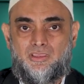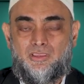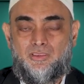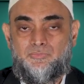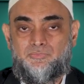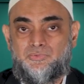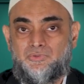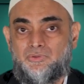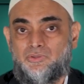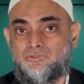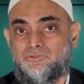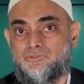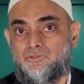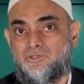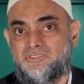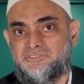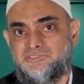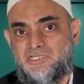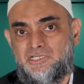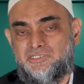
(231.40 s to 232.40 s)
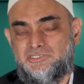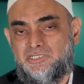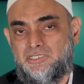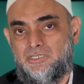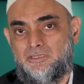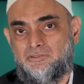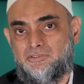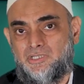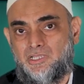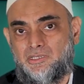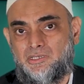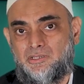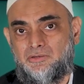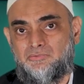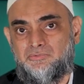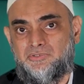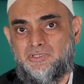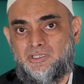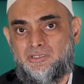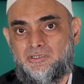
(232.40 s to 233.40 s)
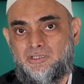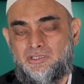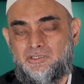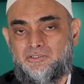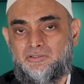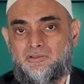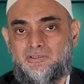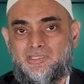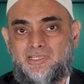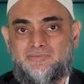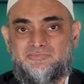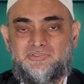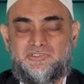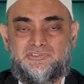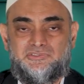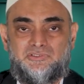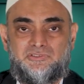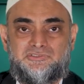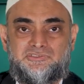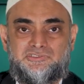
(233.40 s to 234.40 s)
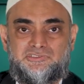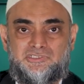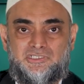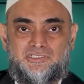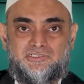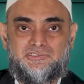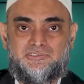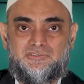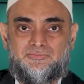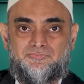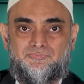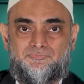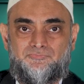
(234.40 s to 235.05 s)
If you're not changing your daily routine, your life does not change.